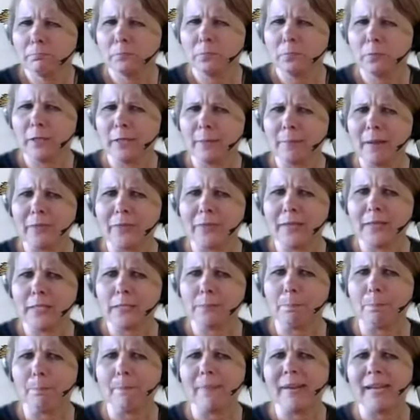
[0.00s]
What about this
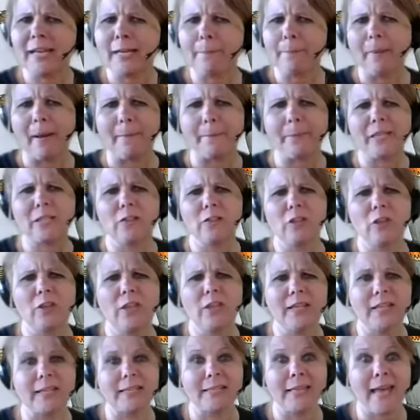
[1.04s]
big pumpkin? Do you
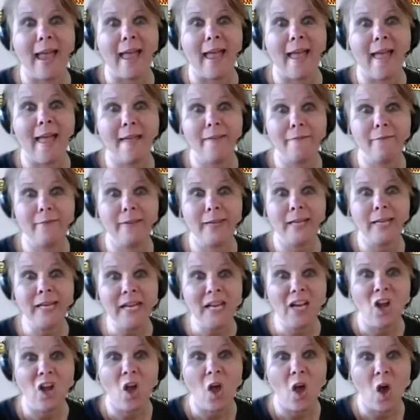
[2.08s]
think it's heavy
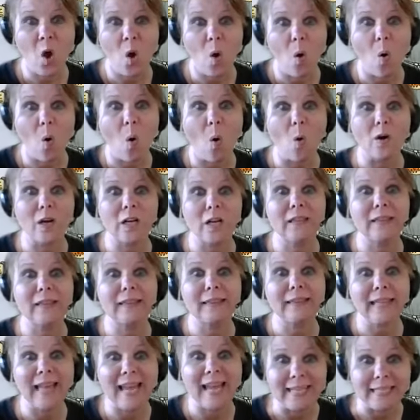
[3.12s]
or
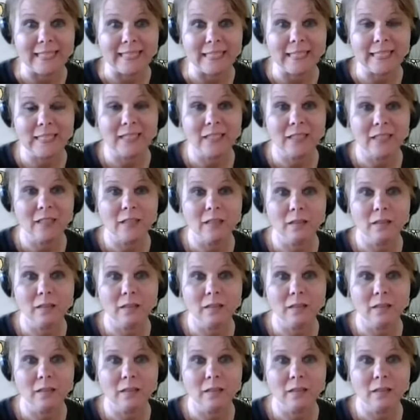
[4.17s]
light?